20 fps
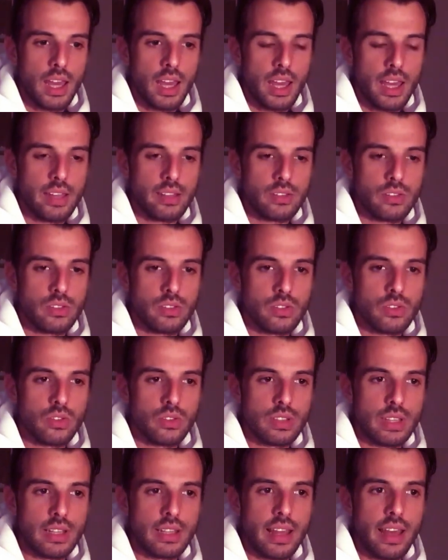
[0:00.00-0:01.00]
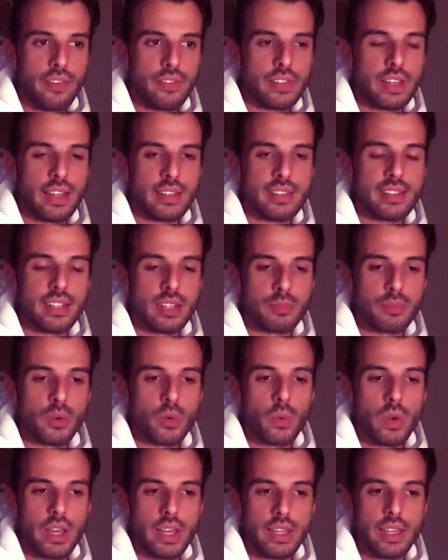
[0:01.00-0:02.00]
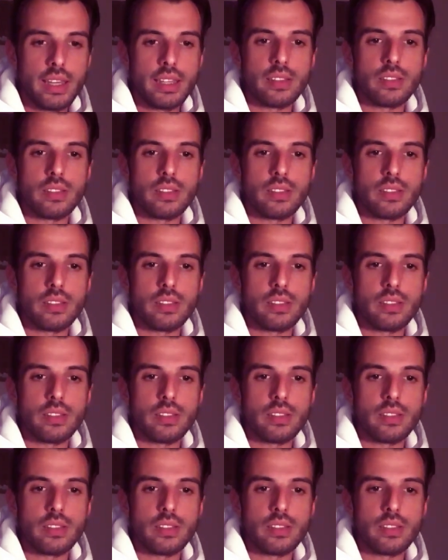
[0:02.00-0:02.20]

And to then have that slip away